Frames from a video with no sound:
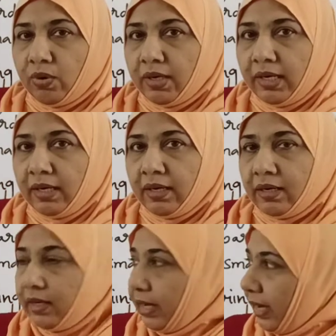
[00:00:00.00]
oil
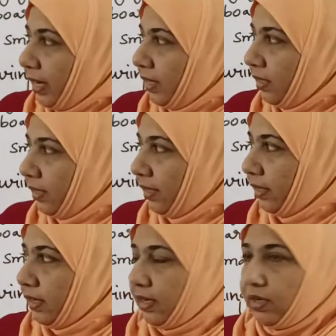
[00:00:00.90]
and
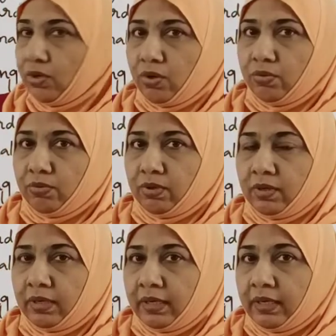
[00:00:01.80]
a night owl,
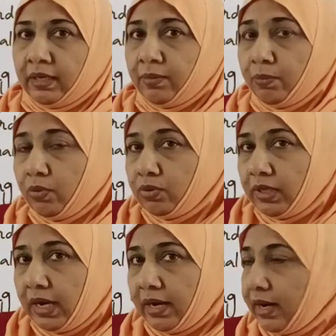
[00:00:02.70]
both
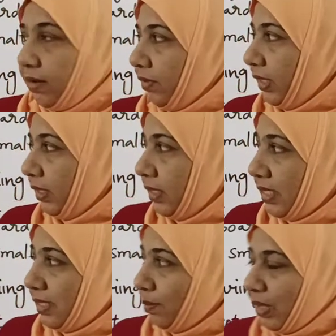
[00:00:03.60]
are having the
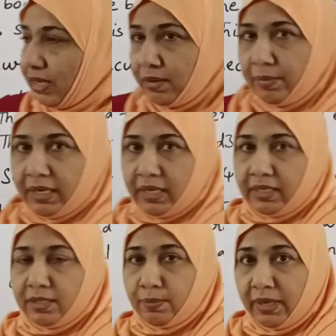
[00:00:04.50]
similar
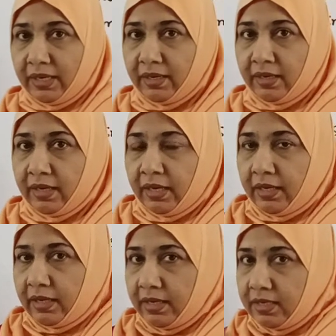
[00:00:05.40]
meanings, but
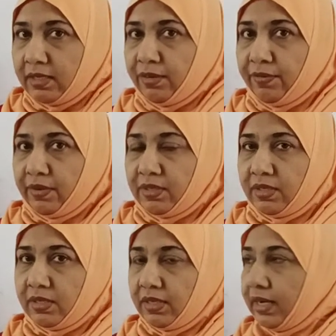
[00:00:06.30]
there is a difference
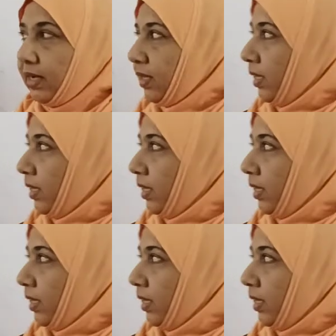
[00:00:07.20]
is that